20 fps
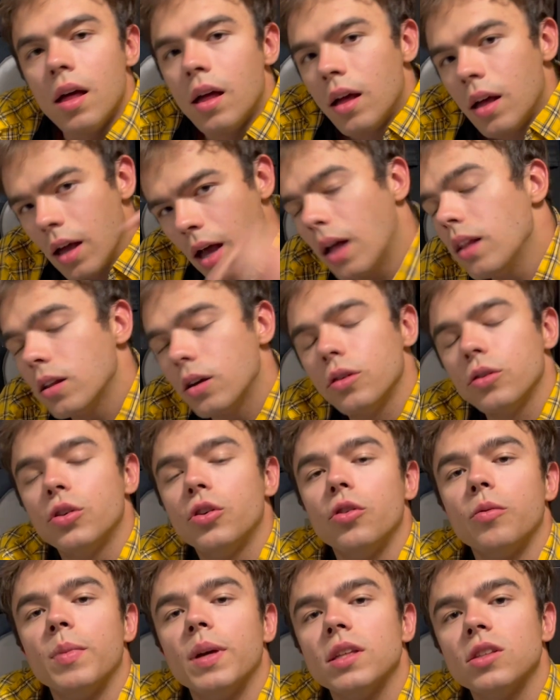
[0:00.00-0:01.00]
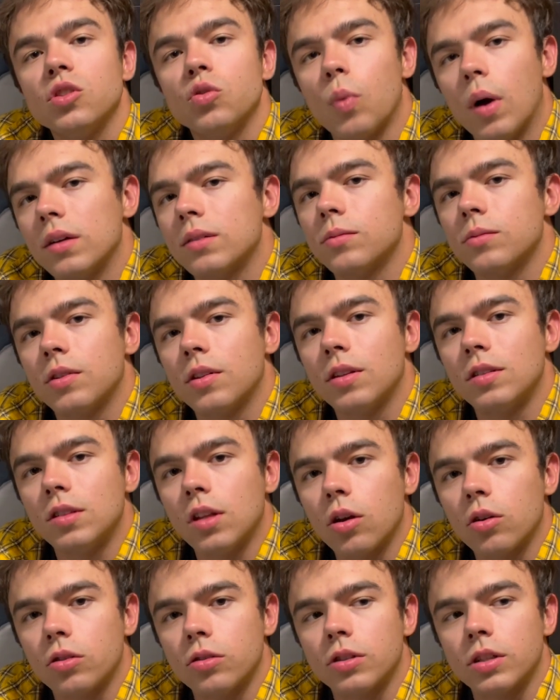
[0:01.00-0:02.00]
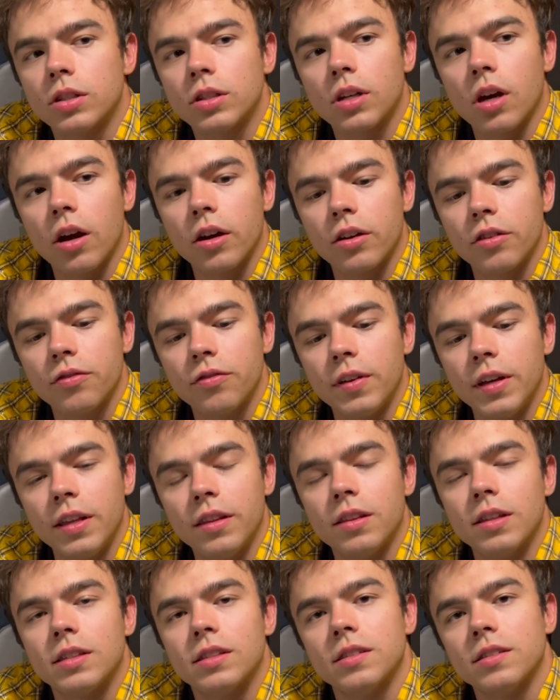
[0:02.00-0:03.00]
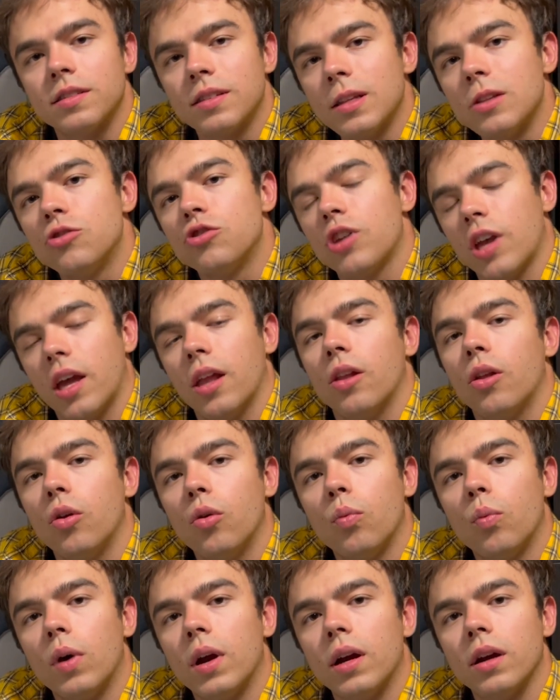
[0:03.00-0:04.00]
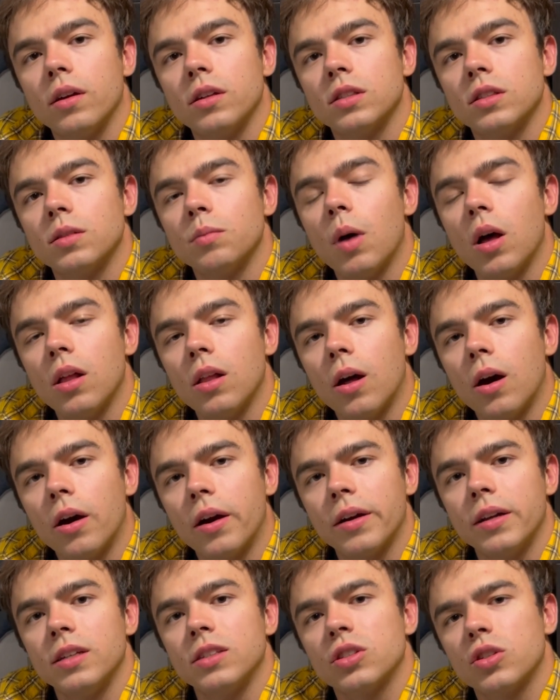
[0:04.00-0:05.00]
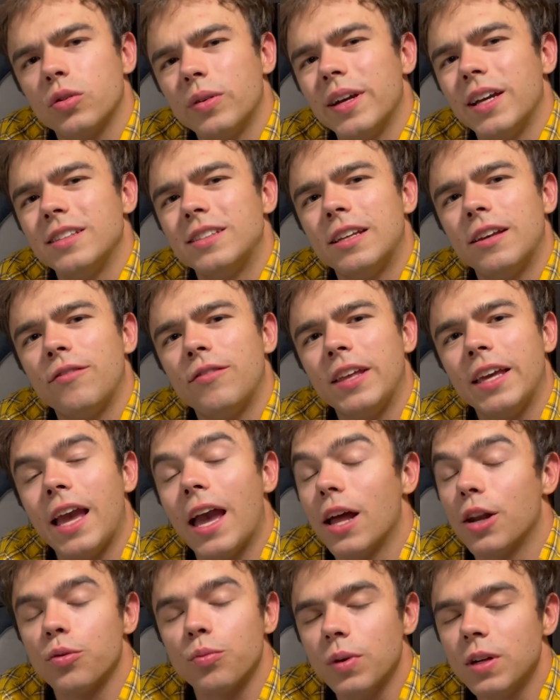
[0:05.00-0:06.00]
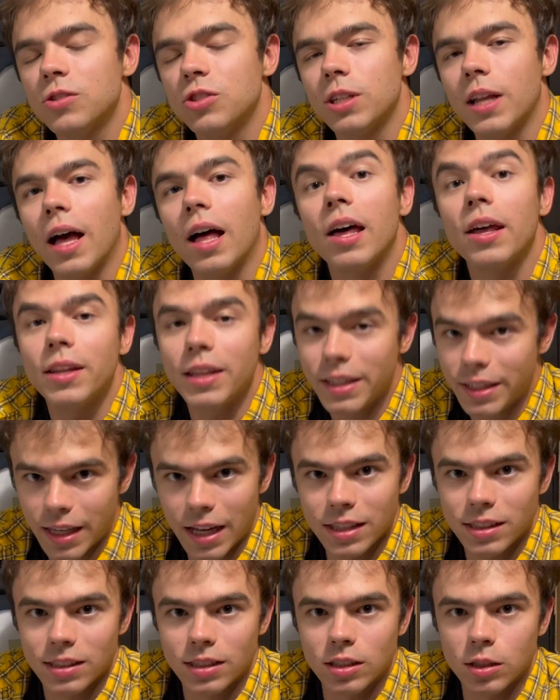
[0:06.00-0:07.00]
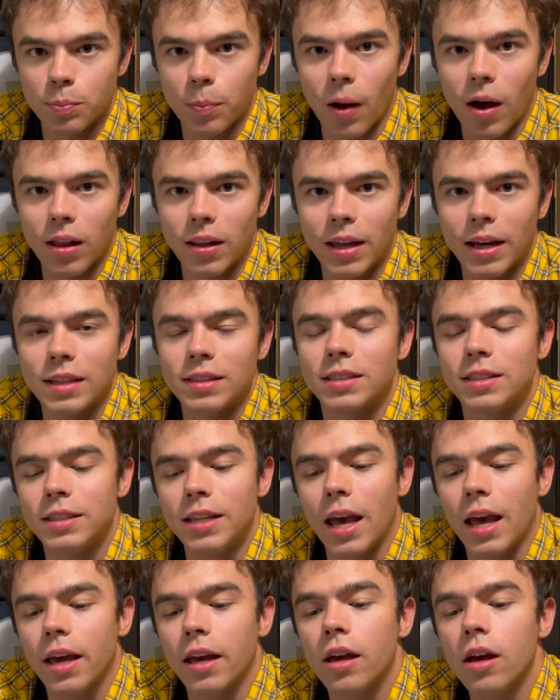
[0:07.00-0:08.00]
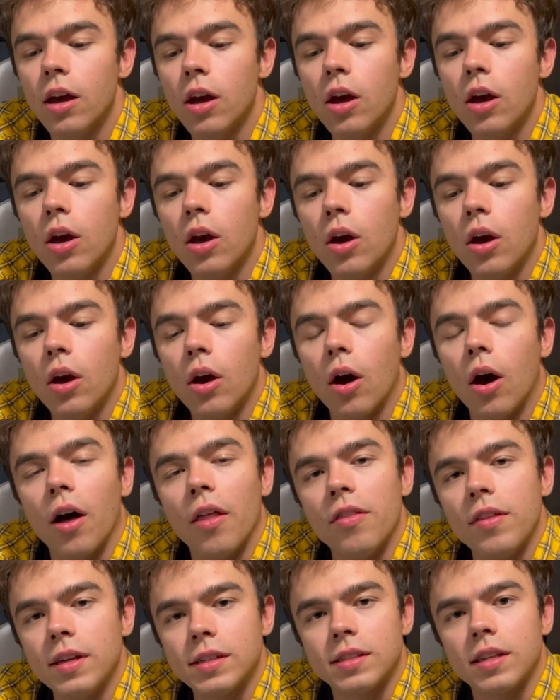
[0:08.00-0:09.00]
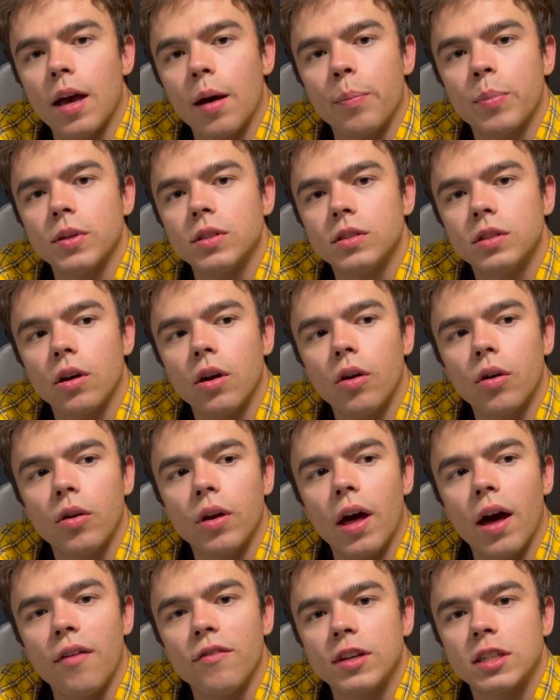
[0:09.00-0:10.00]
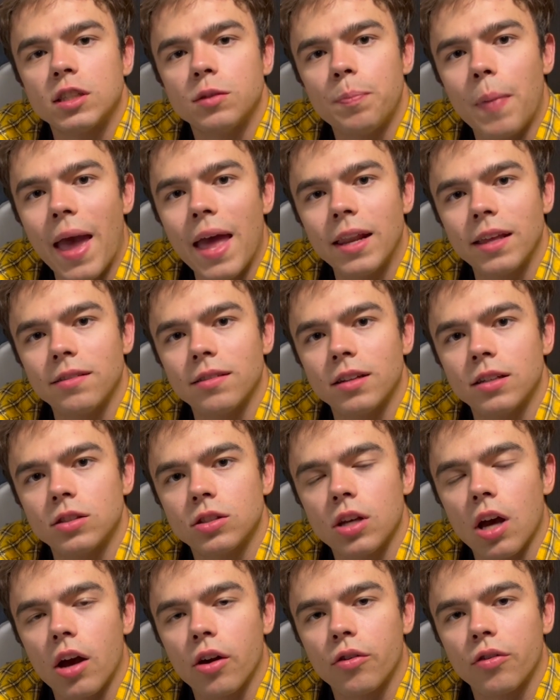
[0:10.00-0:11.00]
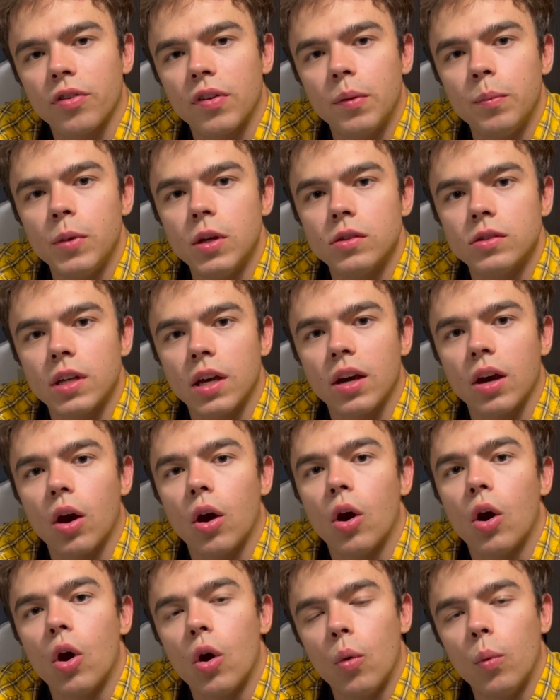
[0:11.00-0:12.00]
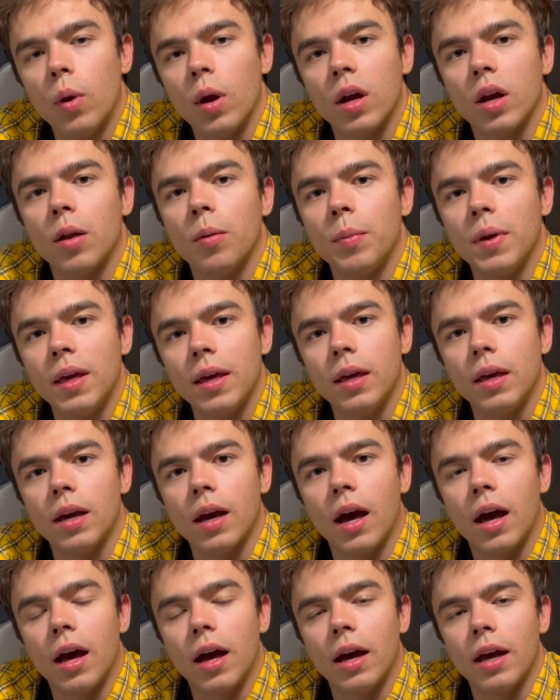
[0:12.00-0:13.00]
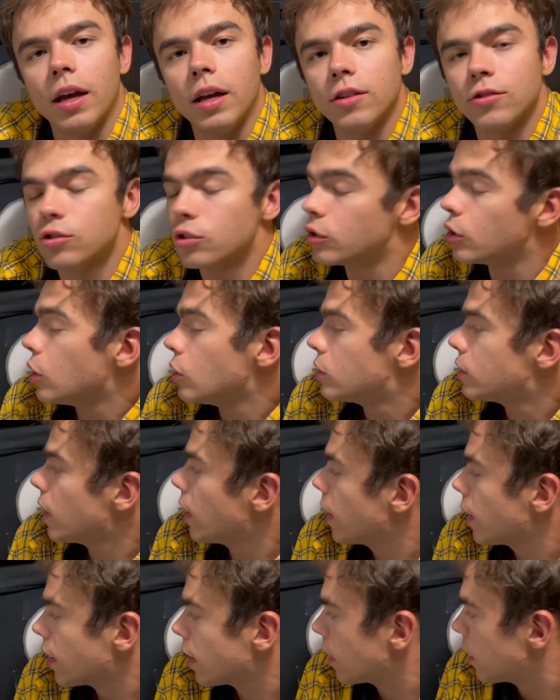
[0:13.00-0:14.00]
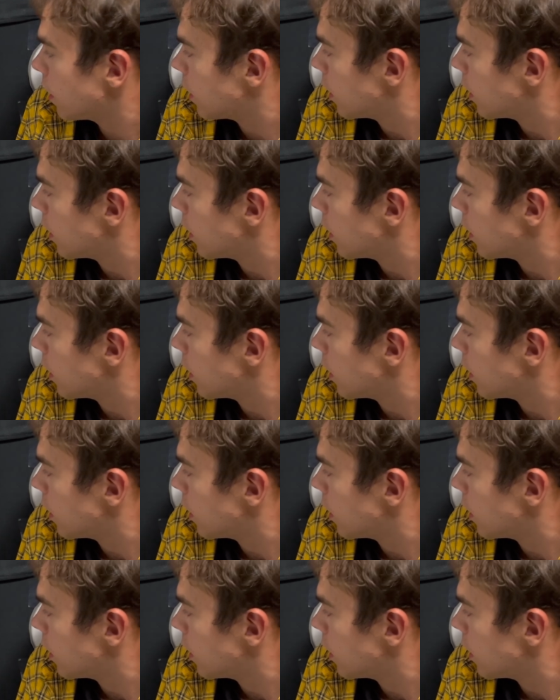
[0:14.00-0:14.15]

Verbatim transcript: Hello humans, welcome to the Local Discography. This is the channel where small artists, creativity, and originality gets the spotlight. Today, on this episode of Expanding the Discography Music, we're going to be uh, introducing